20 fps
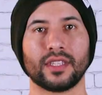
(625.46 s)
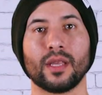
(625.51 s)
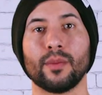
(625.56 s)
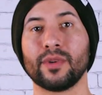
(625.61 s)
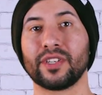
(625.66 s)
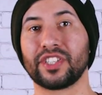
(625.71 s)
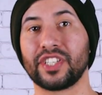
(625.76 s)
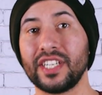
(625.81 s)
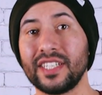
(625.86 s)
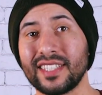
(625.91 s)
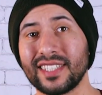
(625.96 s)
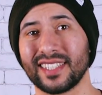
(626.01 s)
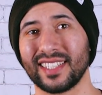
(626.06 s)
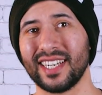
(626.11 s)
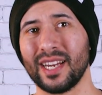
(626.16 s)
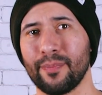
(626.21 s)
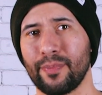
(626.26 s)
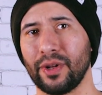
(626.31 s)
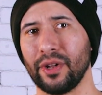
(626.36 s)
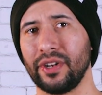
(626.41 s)
The machines'
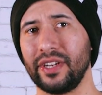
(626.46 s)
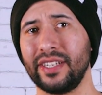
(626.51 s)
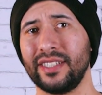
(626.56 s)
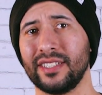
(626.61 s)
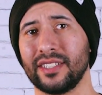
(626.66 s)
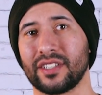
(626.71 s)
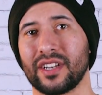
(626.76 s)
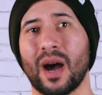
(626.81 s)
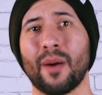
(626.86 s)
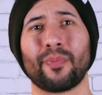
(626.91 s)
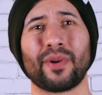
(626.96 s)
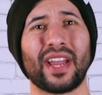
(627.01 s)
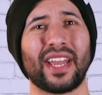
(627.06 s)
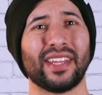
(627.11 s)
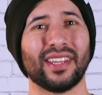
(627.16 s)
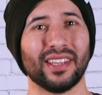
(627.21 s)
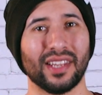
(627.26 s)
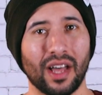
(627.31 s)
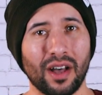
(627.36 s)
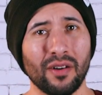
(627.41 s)
inability to
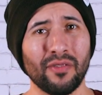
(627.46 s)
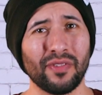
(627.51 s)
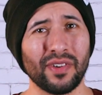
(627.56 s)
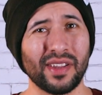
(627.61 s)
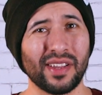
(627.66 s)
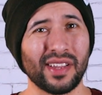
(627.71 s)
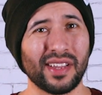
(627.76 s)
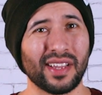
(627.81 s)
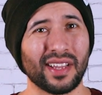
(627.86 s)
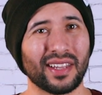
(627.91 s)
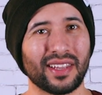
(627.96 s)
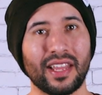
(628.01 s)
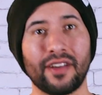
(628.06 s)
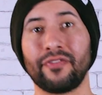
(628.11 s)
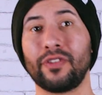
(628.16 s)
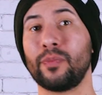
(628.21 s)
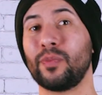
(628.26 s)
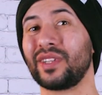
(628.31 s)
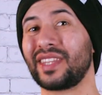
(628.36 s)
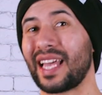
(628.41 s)
comprehend love
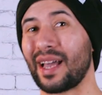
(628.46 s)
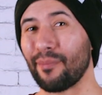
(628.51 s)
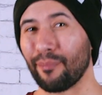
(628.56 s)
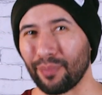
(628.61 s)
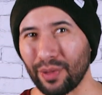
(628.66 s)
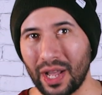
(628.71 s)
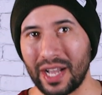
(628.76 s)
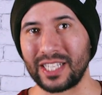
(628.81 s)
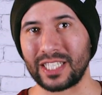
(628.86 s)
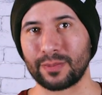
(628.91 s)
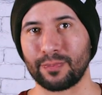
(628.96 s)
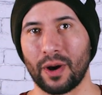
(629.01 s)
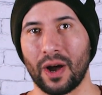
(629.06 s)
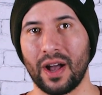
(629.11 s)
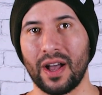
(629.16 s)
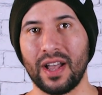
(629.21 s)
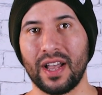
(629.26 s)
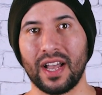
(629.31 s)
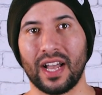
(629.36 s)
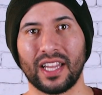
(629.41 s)
left him with that blind
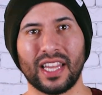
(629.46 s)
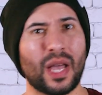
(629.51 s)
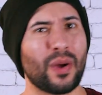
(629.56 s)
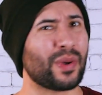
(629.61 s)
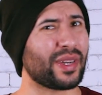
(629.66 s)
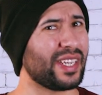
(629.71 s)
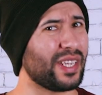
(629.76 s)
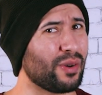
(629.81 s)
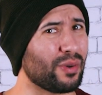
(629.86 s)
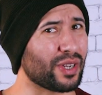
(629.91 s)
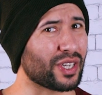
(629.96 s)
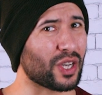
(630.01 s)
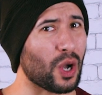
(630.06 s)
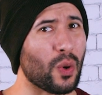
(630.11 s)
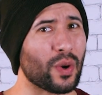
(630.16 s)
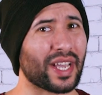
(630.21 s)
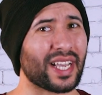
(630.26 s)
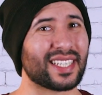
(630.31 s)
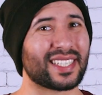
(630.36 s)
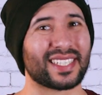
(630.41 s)
spot, allowing Neo to
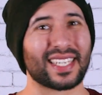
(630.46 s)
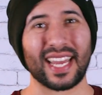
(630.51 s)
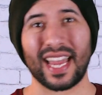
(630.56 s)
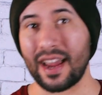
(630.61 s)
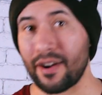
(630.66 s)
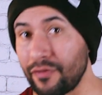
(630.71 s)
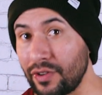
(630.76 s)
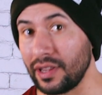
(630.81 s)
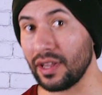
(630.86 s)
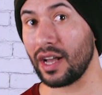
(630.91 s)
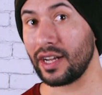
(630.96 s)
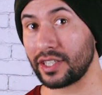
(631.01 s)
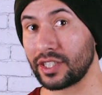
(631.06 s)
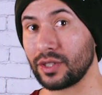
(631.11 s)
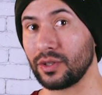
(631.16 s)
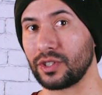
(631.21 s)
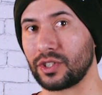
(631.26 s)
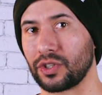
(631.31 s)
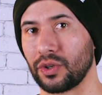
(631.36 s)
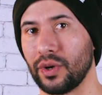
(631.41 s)
go against every
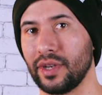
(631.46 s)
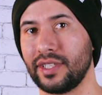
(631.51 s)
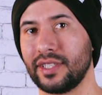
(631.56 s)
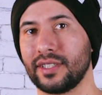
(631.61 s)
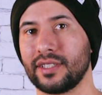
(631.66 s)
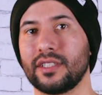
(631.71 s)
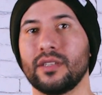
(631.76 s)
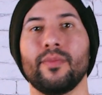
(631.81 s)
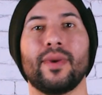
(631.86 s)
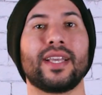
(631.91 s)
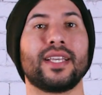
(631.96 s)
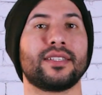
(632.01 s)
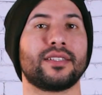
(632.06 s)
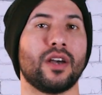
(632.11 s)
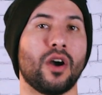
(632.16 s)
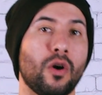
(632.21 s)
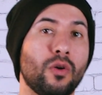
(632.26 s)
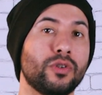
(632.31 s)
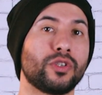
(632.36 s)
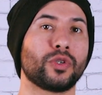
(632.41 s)
logical choice to make his
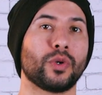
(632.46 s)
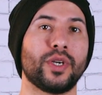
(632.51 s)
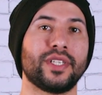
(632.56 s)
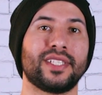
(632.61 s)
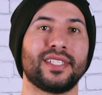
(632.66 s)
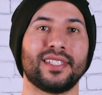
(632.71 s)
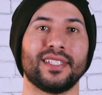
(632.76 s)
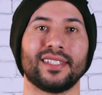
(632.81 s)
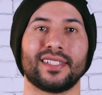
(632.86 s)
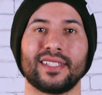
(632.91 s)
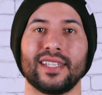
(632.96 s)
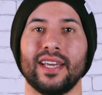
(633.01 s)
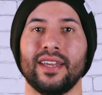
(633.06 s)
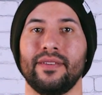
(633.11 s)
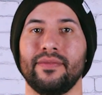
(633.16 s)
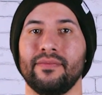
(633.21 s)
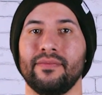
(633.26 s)
own choices instead.